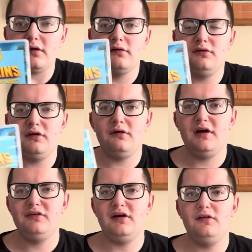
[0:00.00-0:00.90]
So I
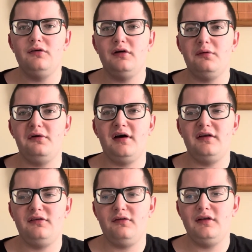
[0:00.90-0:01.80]
decided to order a couple of Odd
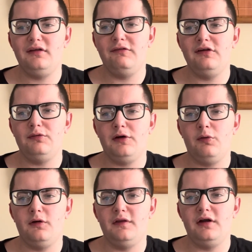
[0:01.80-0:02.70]
Squad DVDs when I
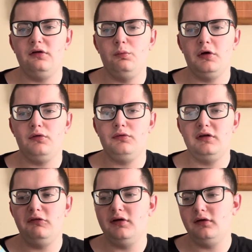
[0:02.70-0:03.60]
ordered that new Wiggles
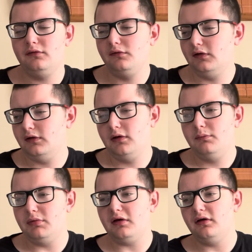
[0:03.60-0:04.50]
DVD,
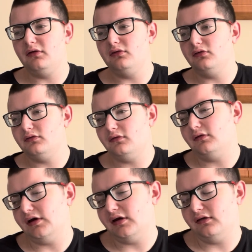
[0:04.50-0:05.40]
because
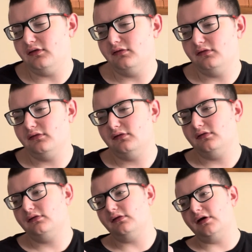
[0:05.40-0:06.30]
I
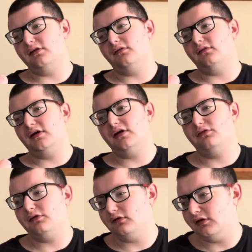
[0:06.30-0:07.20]
didn't have
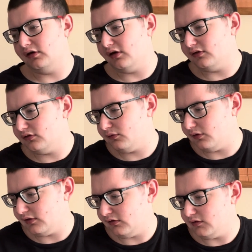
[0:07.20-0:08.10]
any Odd
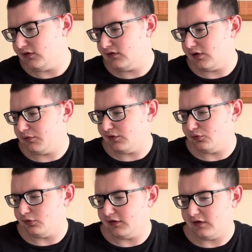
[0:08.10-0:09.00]
Squad DVDs yet when I was
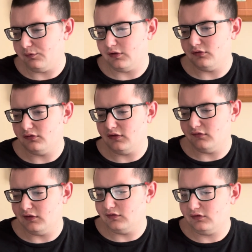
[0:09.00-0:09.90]
ordering that Wiggles
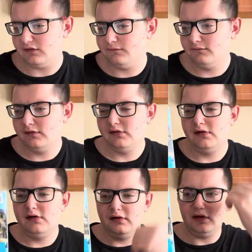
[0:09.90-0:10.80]
DVD. So
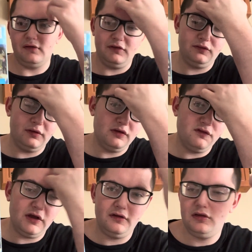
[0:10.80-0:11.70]
Yeah, this one is
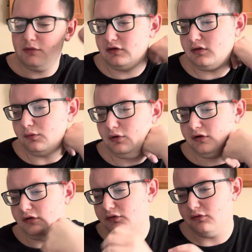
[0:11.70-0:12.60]
Villains, the Best of the
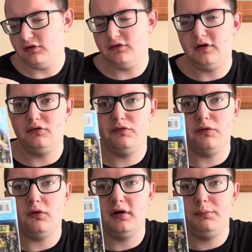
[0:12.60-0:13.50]
Worst. This one just has
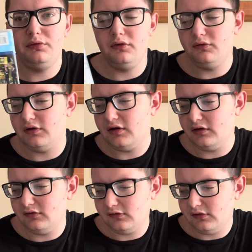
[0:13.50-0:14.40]
4 episodes on it.
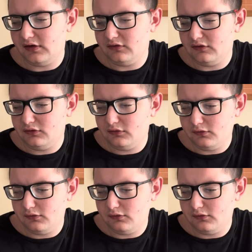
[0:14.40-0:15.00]
It says